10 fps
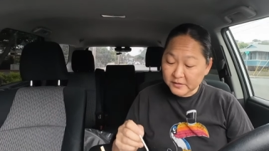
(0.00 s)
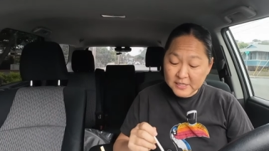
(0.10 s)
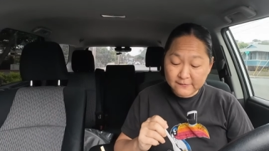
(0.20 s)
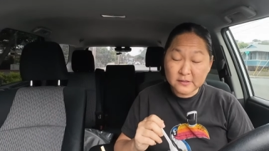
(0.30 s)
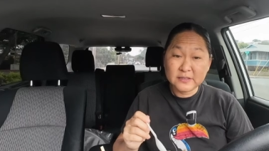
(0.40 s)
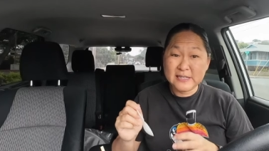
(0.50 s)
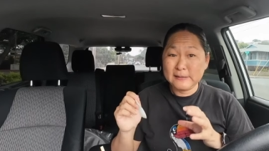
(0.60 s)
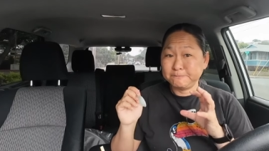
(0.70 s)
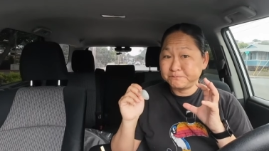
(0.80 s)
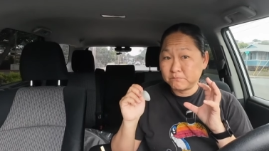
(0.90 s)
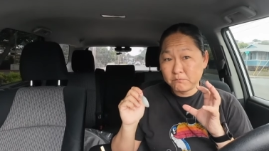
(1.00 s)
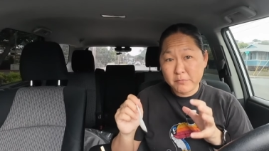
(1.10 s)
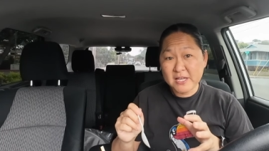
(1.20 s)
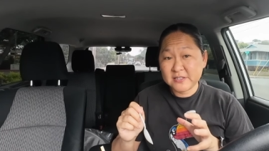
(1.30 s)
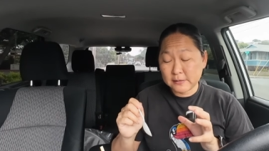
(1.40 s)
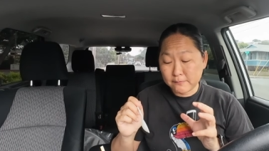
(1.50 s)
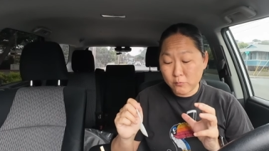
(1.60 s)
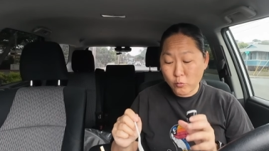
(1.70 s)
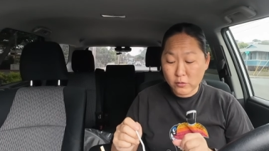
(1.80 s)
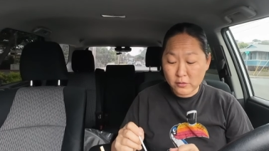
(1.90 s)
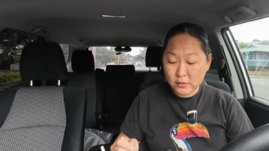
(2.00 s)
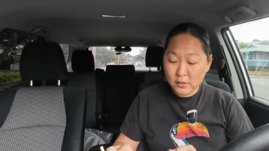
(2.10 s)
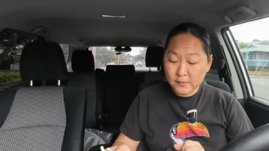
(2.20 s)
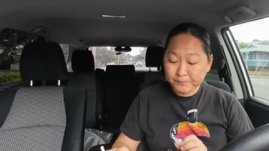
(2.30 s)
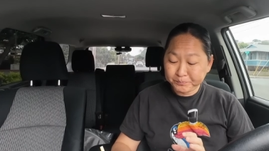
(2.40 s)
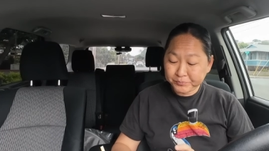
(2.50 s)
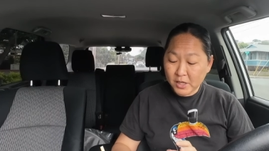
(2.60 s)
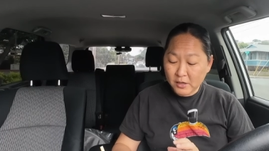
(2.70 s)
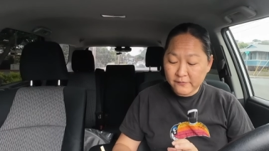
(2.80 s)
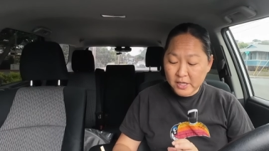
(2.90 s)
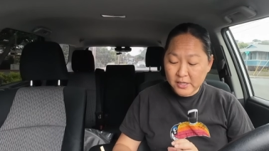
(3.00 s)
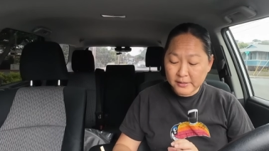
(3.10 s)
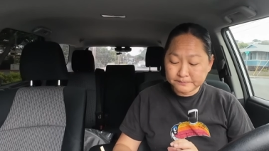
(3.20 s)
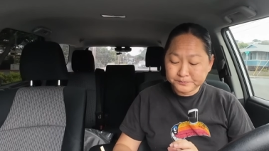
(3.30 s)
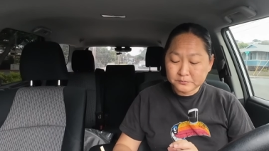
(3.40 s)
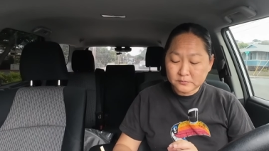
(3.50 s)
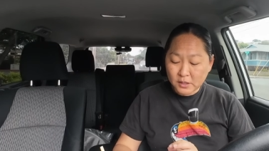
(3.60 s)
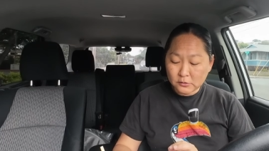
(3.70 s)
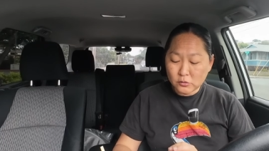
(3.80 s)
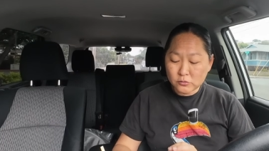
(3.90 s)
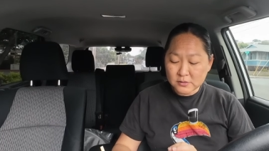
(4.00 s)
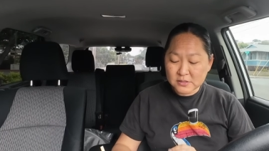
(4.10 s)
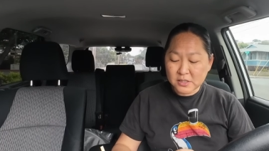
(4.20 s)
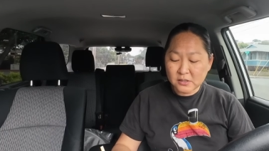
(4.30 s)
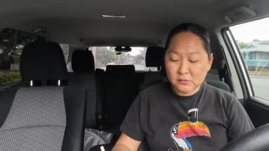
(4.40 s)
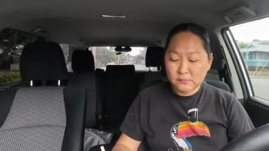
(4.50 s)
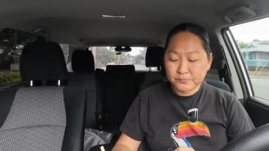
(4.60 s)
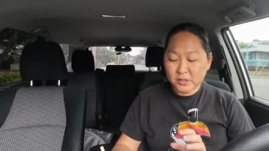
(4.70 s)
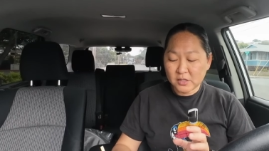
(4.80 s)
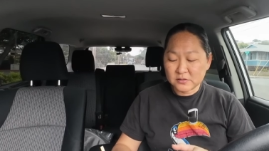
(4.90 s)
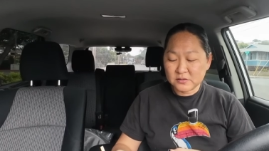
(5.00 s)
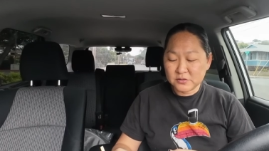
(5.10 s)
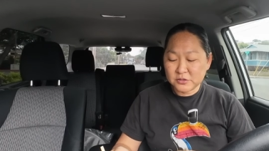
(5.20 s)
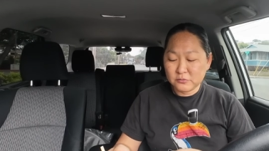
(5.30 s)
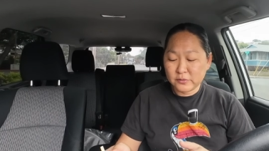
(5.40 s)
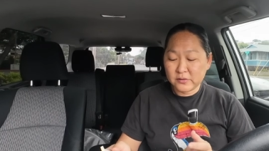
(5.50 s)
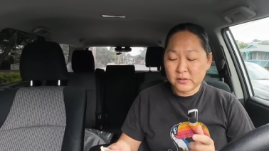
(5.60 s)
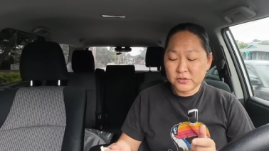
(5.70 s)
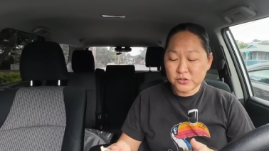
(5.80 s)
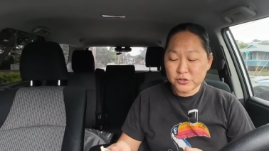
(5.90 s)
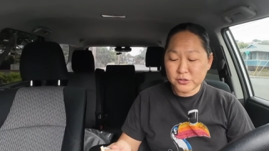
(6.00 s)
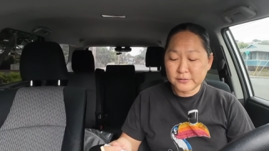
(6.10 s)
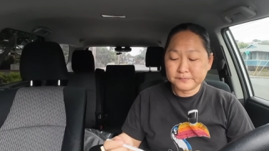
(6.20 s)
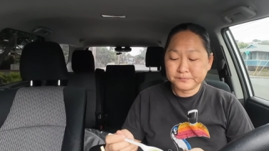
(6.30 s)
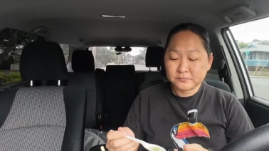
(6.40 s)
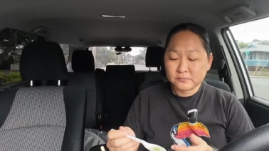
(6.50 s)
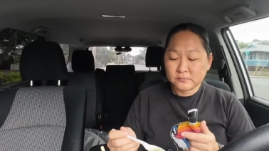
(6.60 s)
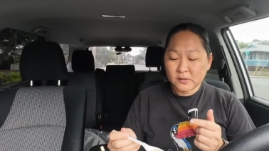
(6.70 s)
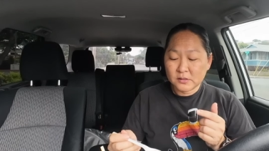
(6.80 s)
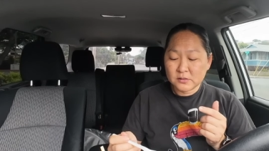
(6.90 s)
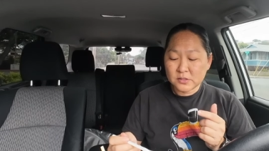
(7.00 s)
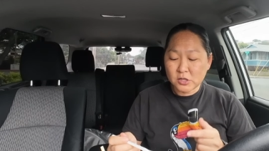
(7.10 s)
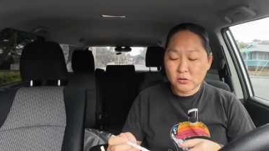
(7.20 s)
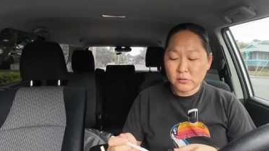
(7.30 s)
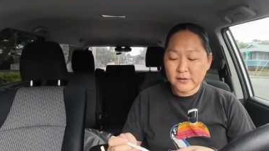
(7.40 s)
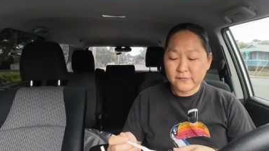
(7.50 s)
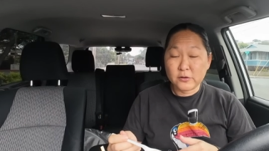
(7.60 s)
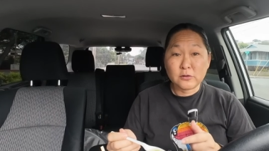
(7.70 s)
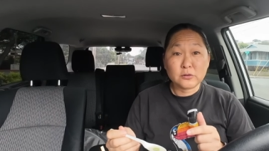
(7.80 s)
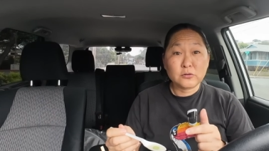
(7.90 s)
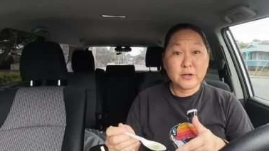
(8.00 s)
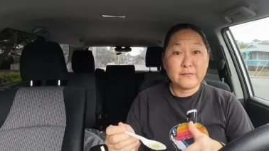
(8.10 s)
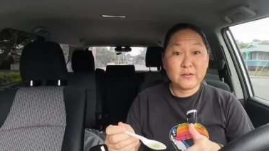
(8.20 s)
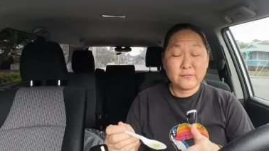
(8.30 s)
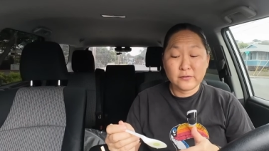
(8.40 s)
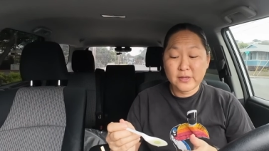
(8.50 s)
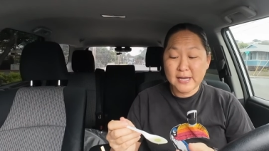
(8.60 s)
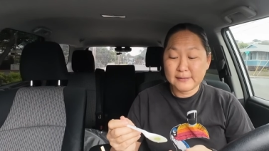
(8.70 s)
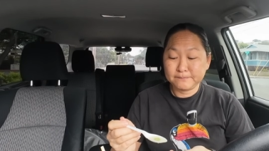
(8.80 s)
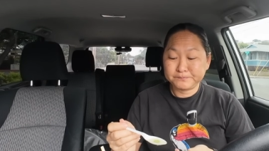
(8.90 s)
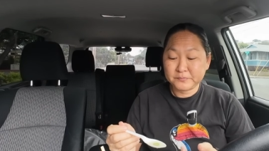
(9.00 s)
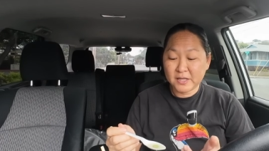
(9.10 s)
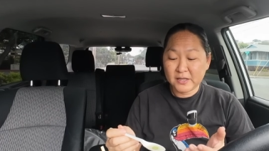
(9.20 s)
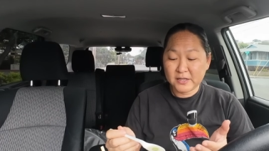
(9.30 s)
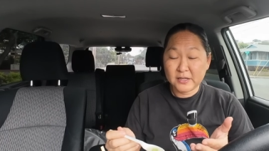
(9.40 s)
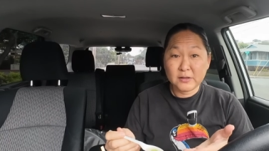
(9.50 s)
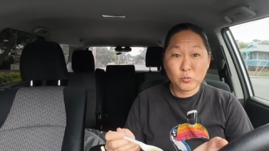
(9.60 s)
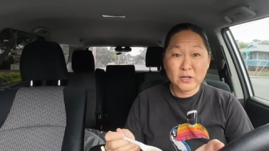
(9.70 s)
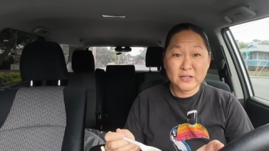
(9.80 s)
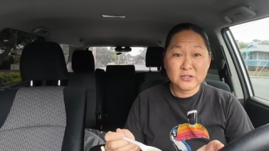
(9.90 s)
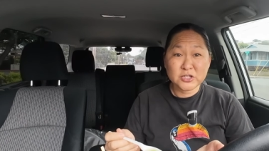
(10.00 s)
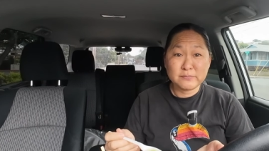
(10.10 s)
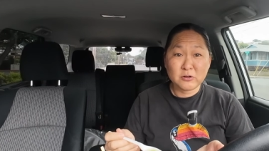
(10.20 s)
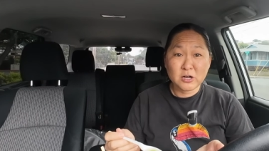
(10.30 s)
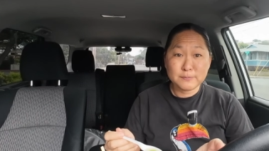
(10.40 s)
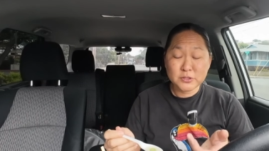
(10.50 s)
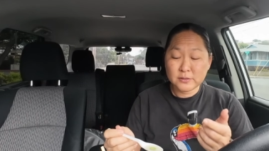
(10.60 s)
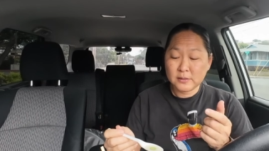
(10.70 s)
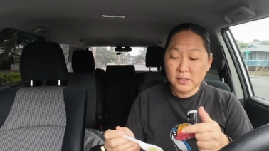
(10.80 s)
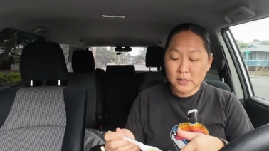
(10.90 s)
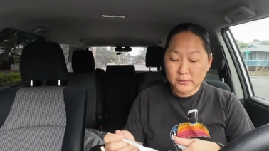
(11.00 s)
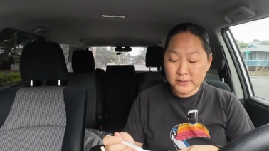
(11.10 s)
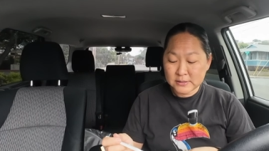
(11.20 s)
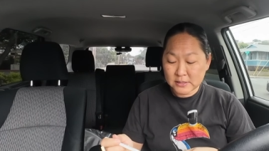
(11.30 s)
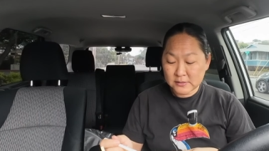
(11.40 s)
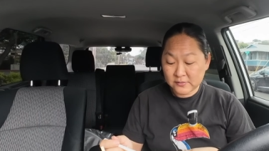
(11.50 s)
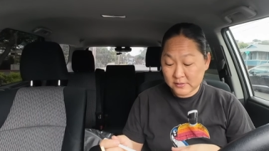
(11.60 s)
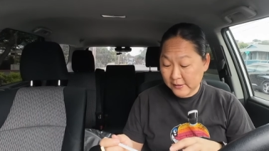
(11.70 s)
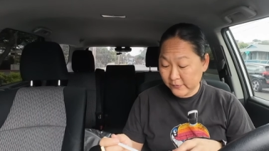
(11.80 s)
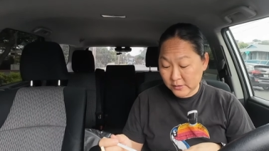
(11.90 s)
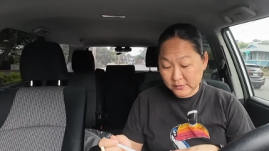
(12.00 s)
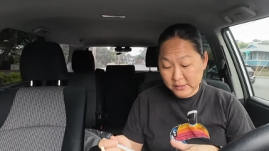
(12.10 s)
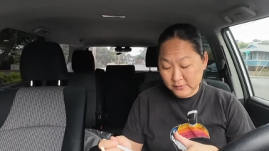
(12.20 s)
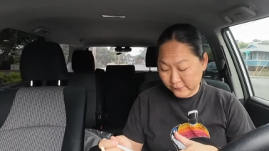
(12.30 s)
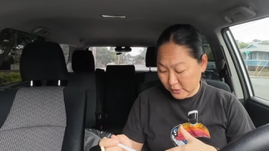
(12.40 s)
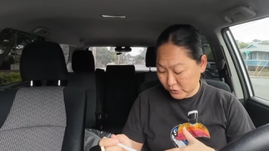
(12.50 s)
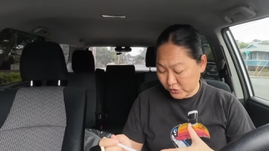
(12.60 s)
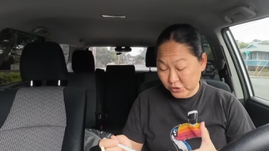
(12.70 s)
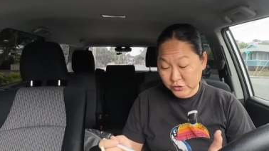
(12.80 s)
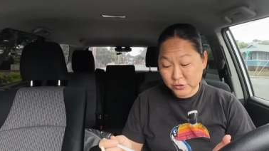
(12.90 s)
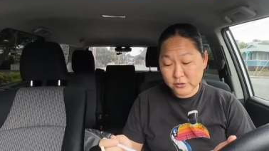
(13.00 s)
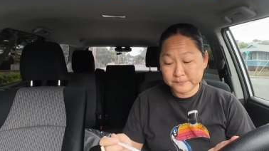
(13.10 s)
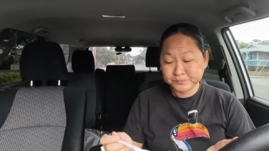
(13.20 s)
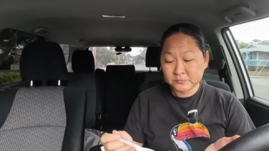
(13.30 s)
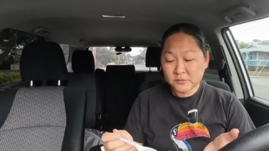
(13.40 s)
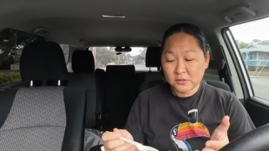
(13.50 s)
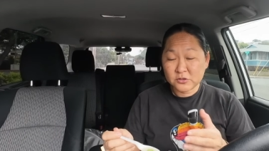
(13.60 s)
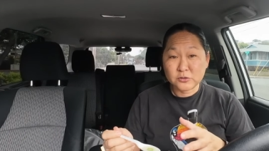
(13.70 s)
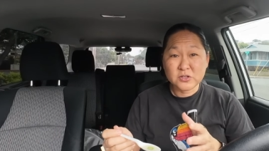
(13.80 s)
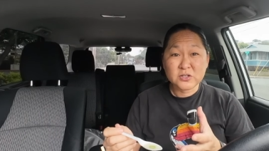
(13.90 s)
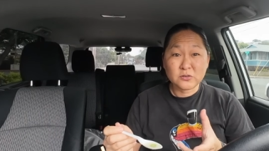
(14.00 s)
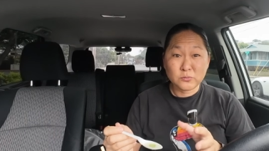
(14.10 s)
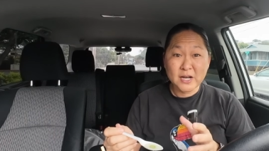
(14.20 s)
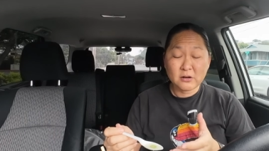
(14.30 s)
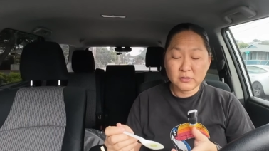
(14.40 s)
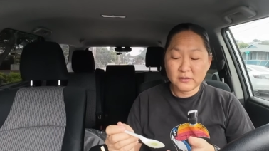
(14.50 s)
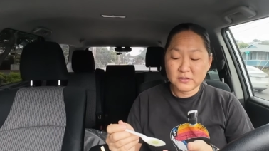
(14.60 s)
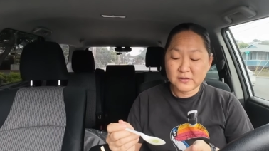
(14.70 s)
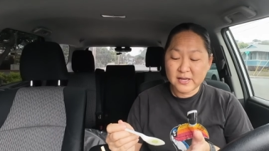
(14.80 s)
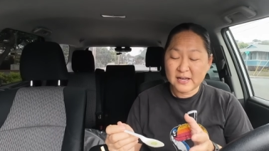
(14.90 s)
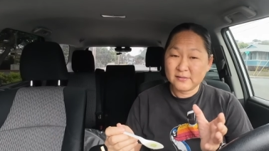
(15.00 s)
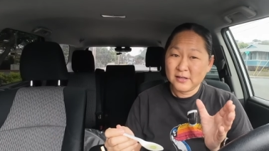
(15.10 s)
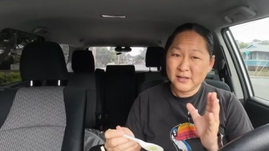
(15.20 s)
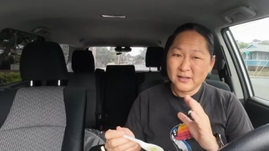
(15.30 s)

Definitely makes it more of a local style oxtail soup with the ginger. So if you're craving for that and wanting a cheaper option, this does definitely the fresh ginger turns it around into that